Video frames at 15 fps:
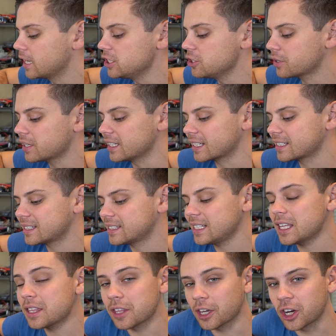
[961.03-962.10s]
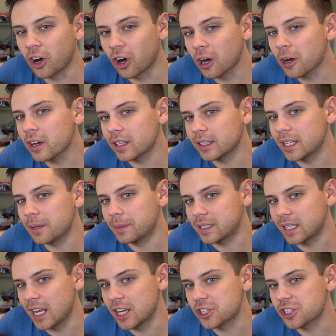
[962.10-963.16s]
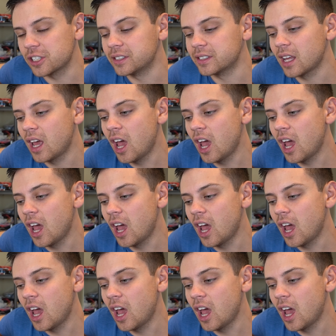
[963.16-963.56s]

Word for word: and you can exceed the current limitations